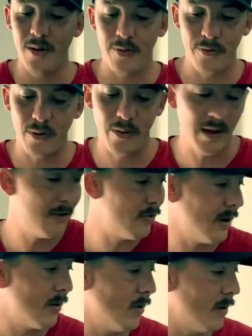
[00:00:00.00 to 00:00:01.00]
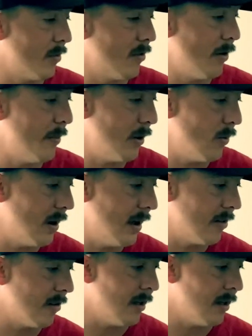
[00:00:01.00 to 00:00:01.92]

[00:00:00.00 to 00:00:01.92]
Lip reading: throw that trick worm so many ways.